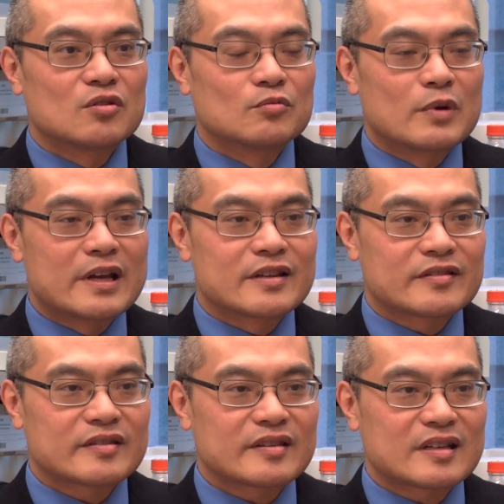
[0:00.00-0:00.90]

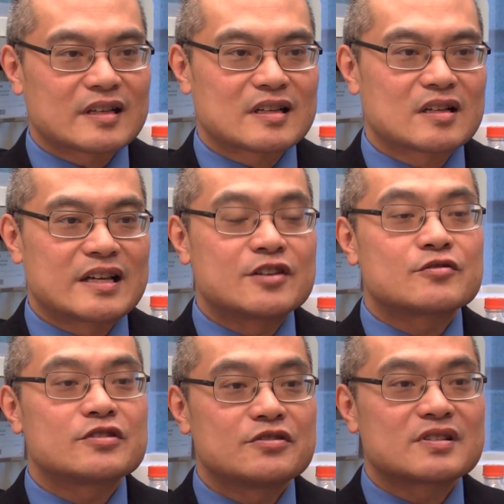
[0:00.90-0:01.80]
with
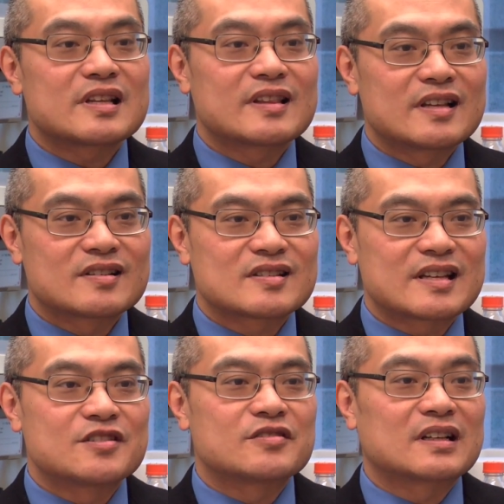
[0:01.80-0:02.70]
introducing this
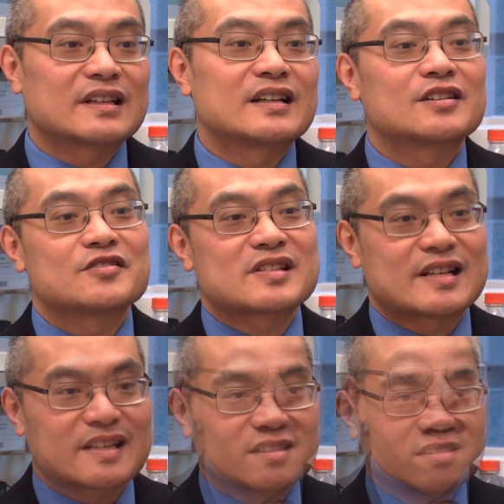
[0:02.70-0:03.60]
into the clinical
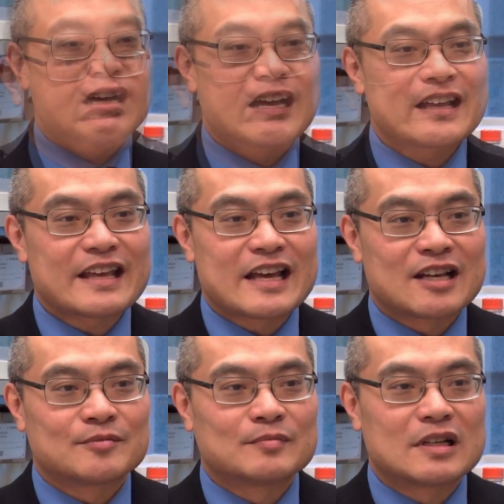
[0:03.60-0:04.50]
setting. I
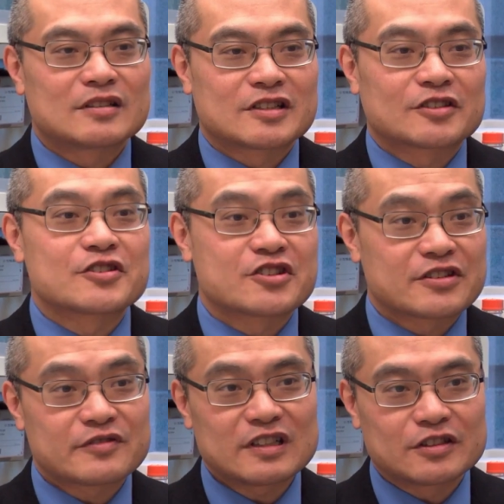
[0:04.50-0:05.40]
am Dr.
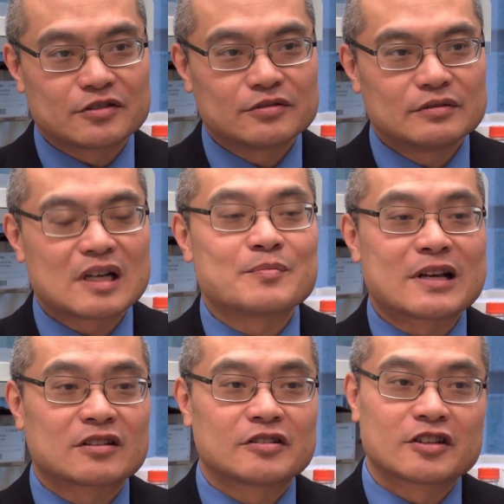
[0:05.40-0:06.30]
Jeffrey Liu, a
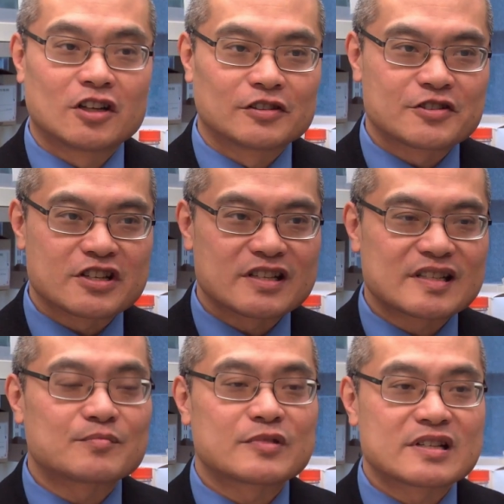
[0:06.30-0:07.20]
medical oncologist
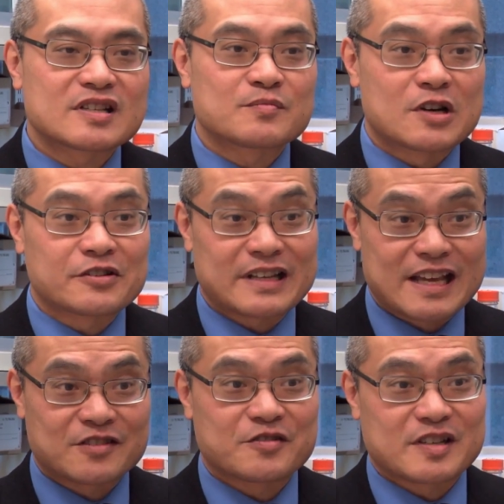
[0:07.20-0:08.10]
at Princess Margaret
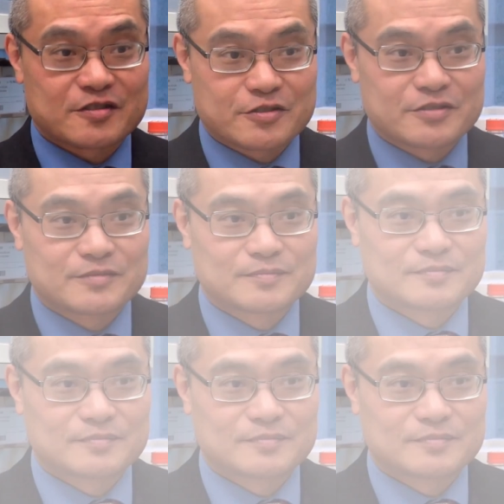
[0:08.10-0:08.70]
Cancer Centre.